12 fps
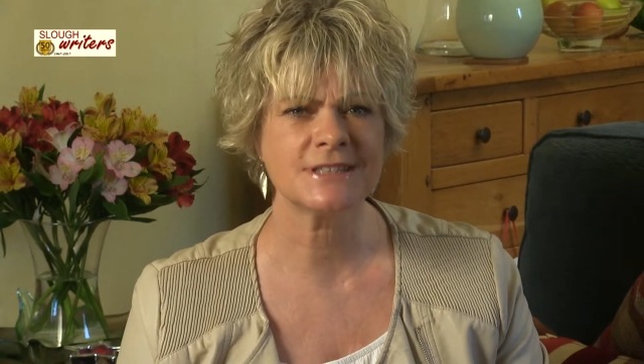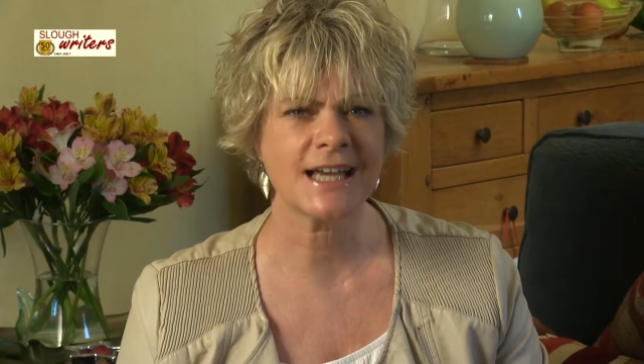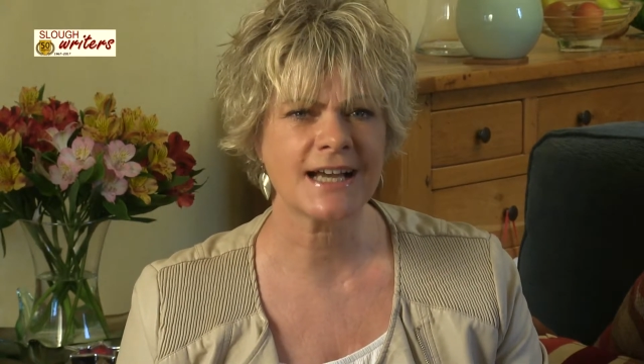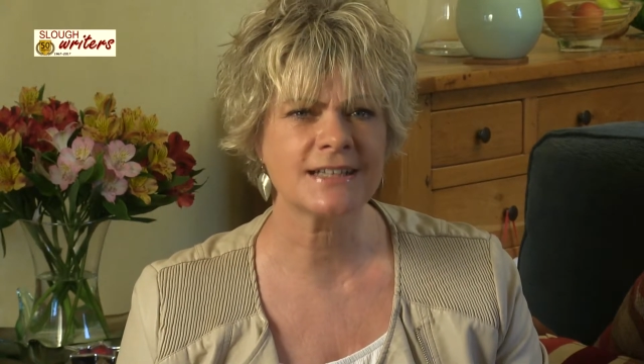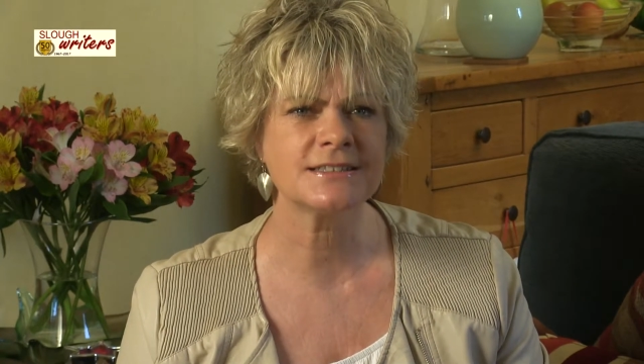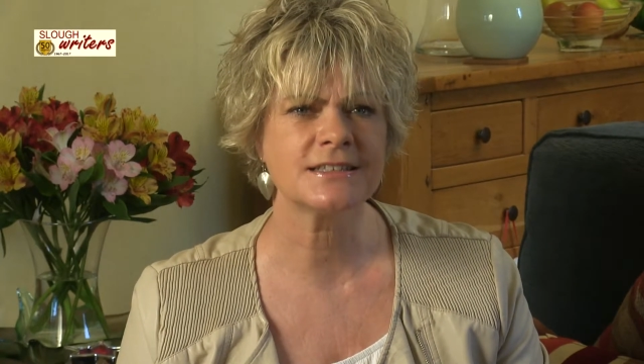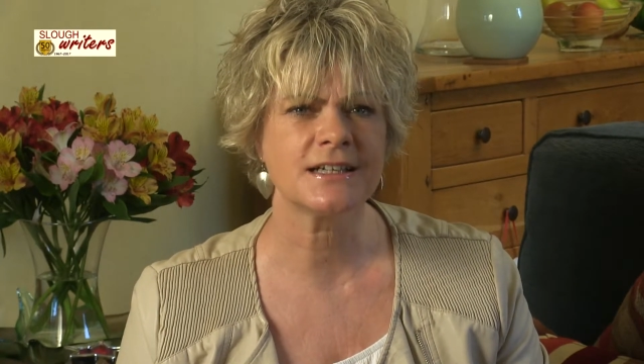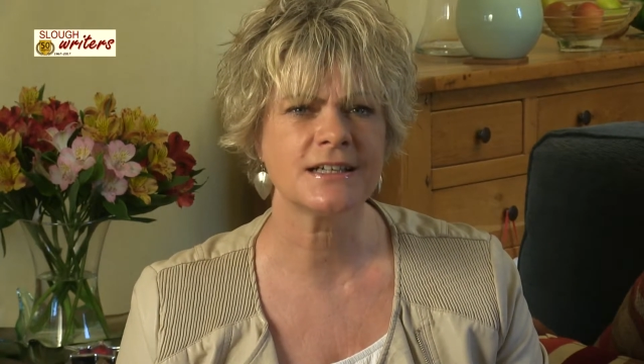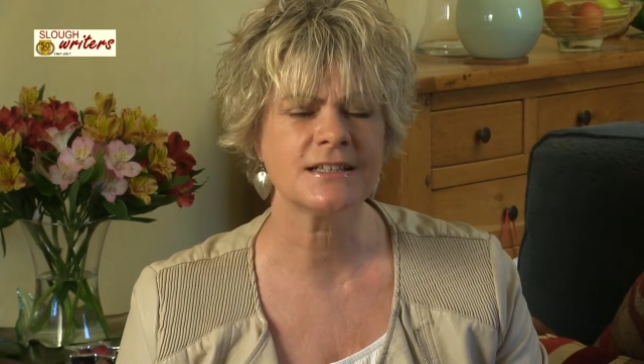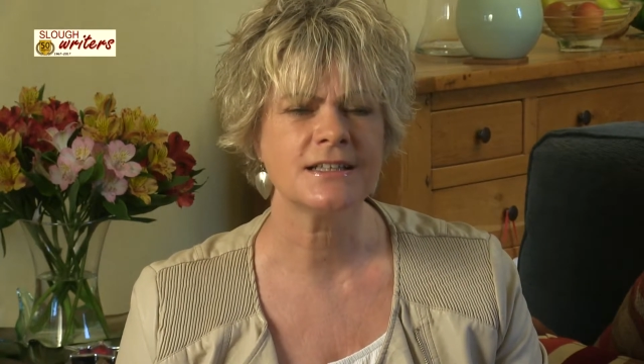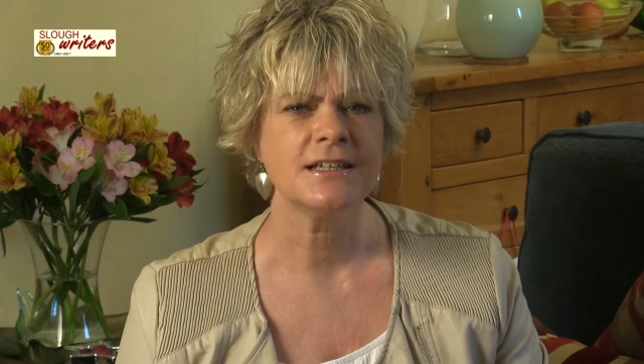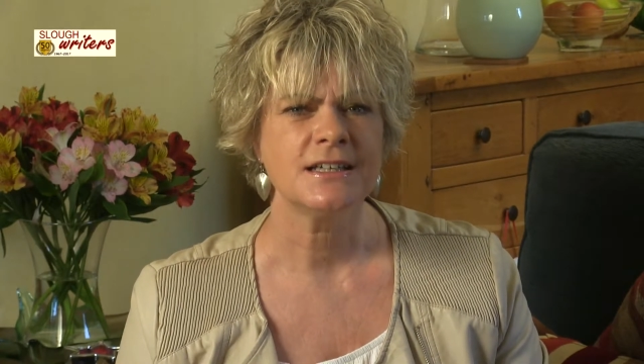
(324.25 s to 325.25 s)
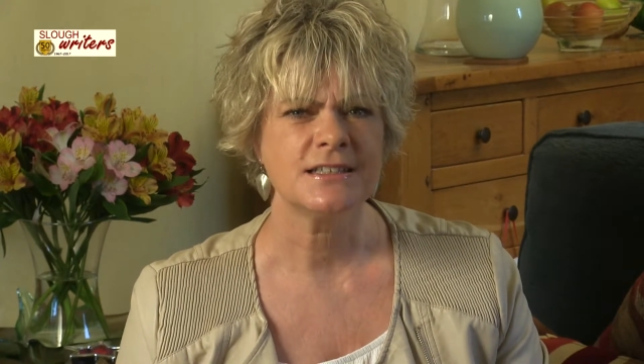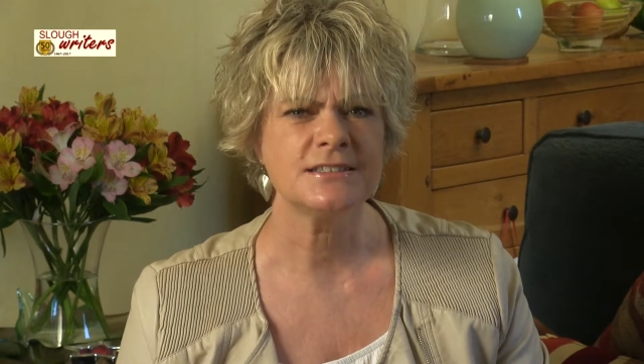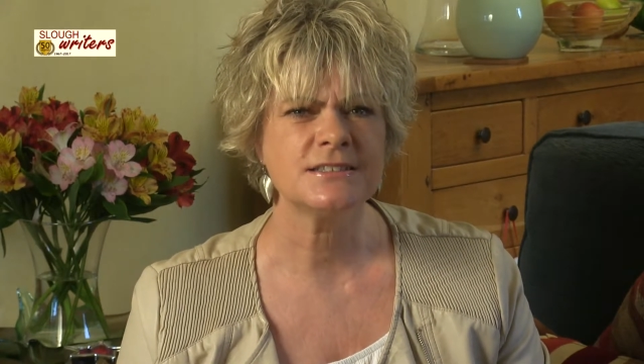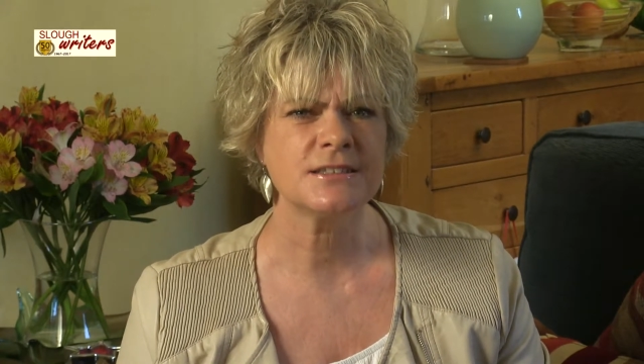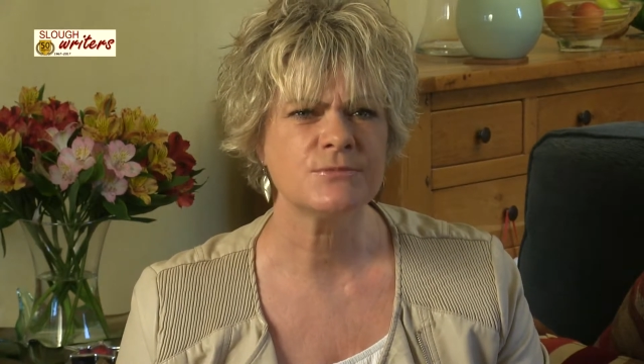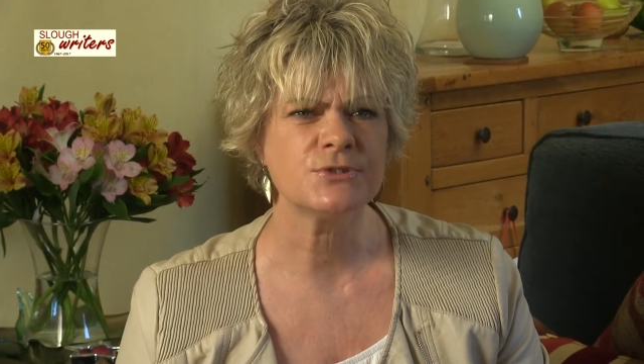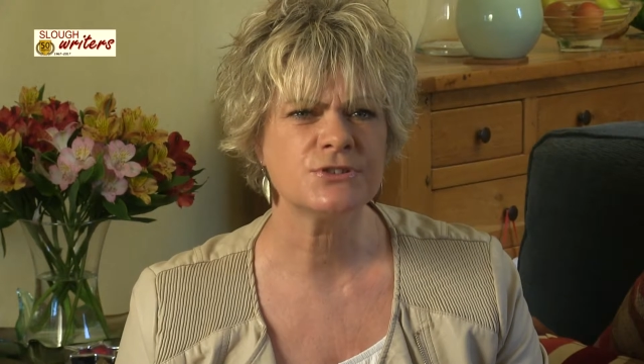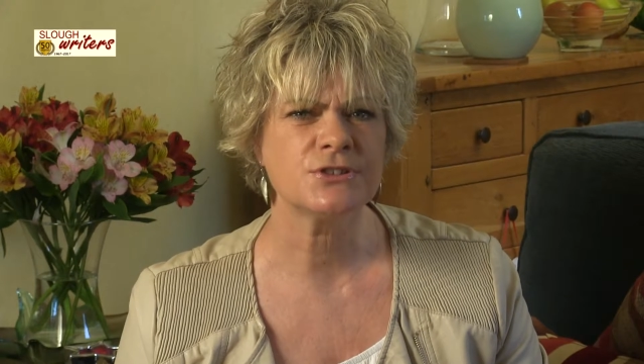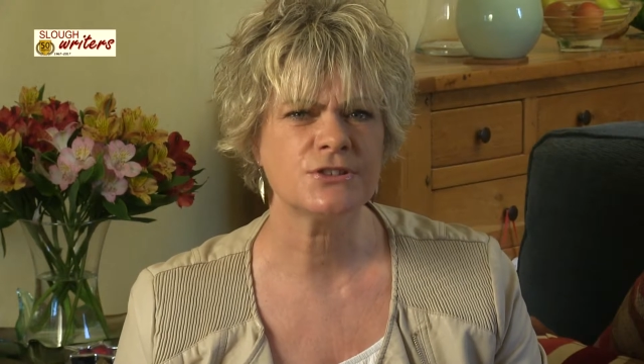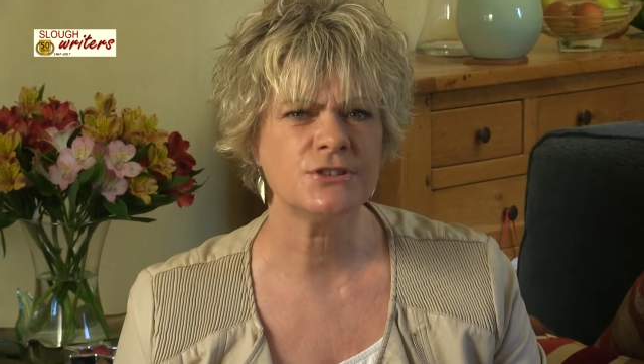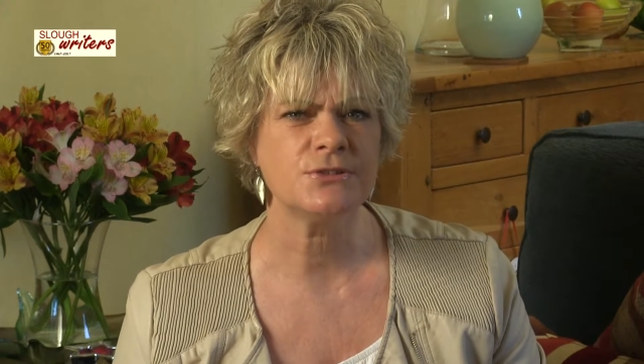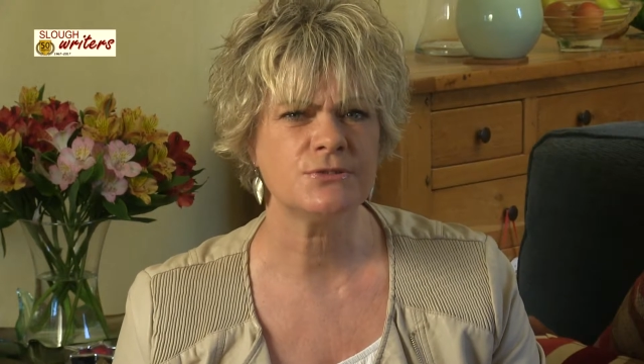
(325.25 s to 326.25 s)
tactile, and somewhat
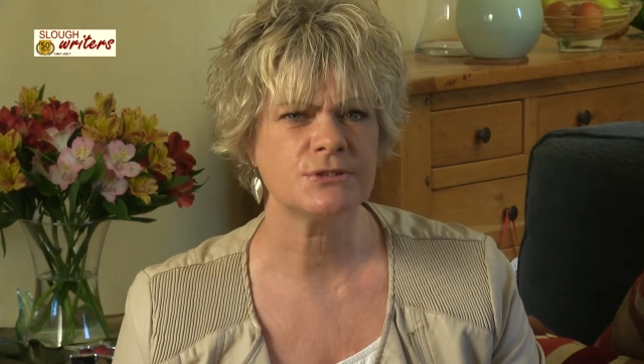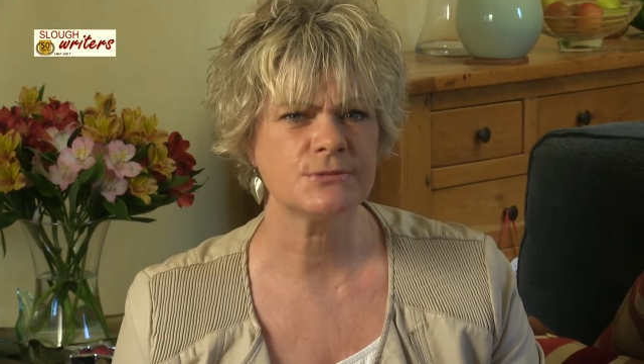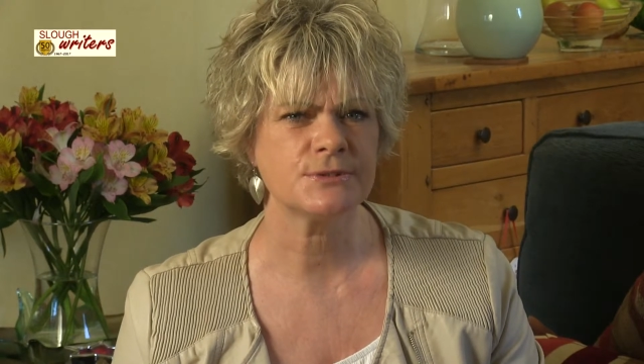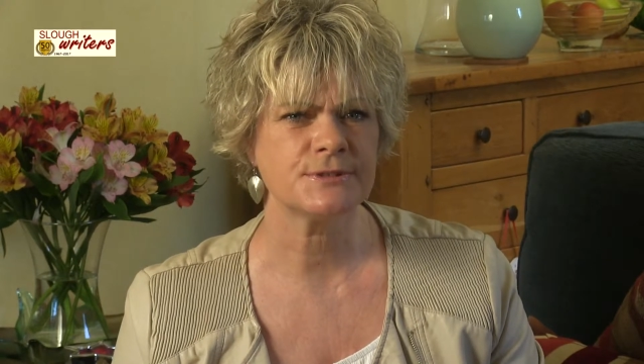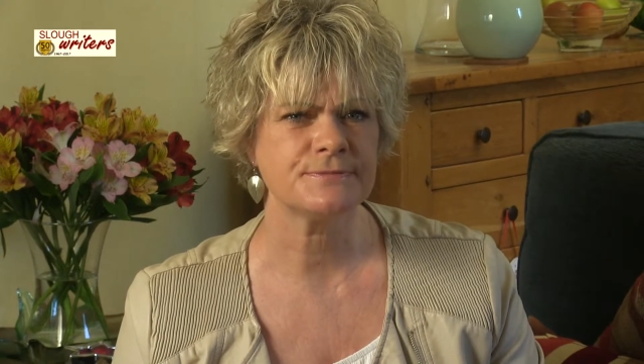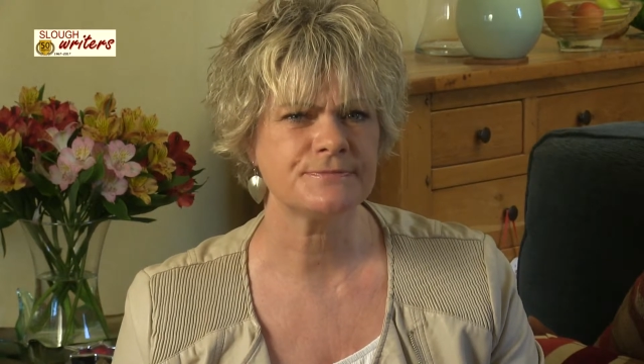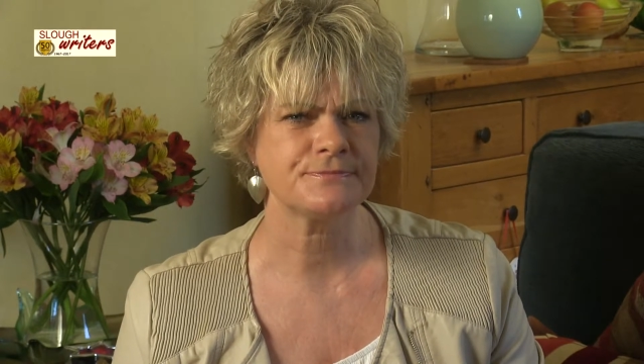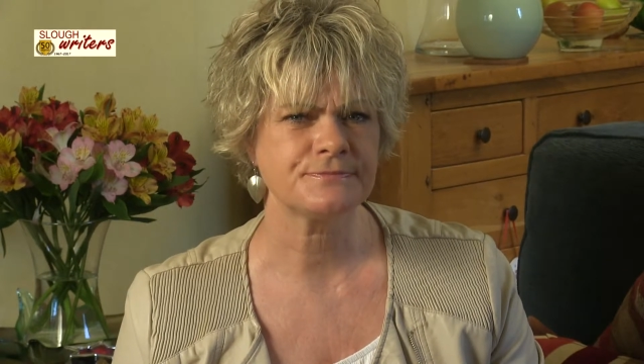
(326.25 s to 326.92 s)
unusual.